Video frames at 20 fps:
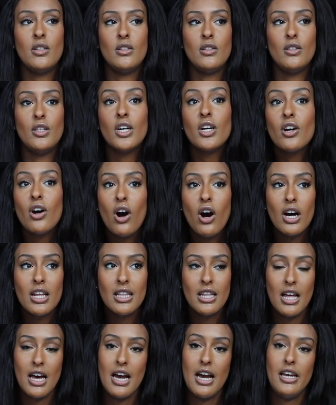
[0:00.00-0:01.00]
Look
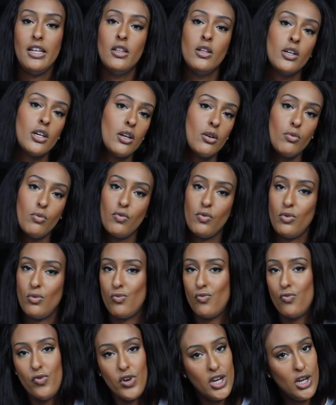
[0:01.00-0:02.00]
online, look at
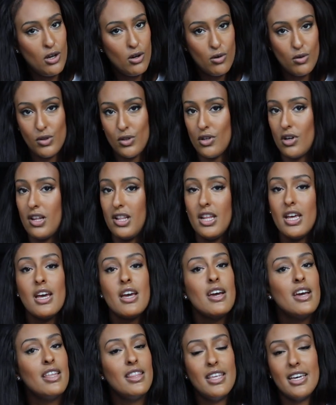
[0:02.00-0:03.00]
videos on
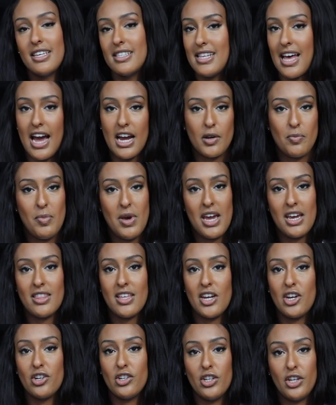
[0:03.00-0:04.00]
the exact bag
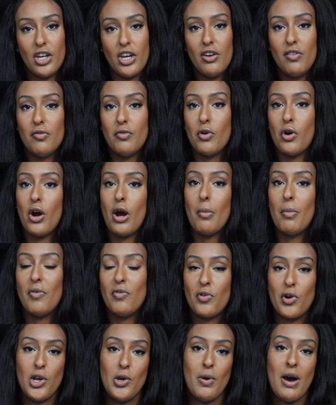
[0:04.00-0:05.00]
that you're looking for
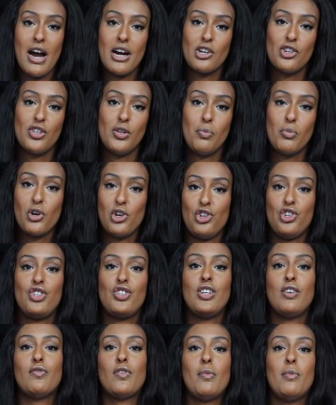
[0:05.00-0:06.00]
before you actually
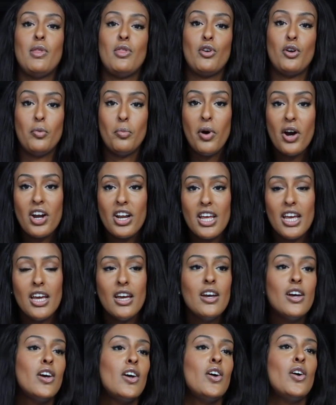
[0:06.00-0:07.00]
purchase it from a third
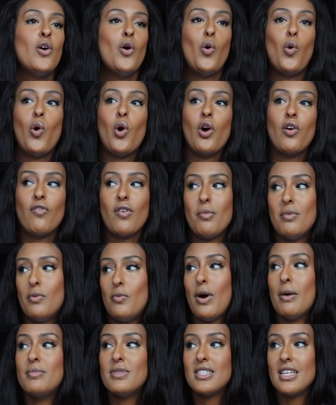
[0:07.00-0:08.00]
party or from a
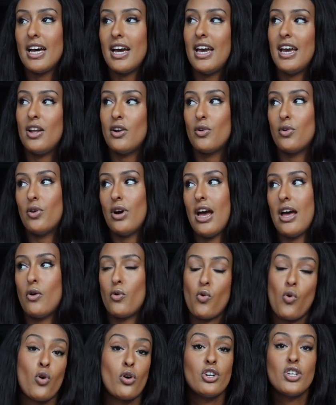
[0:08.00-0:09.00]
website,
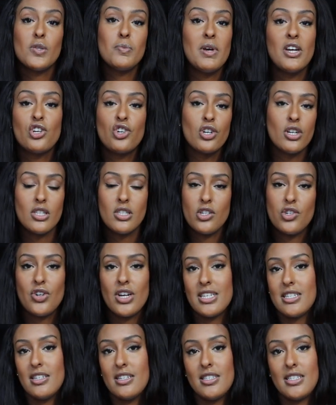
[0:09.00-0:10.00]
or just make sure it's a
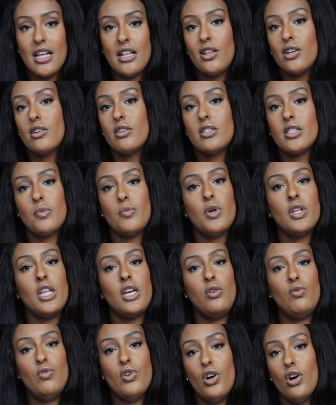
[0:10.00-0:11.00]
trusted seller, someone
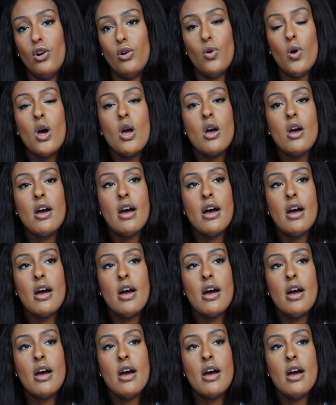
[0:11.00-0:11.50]
that you know.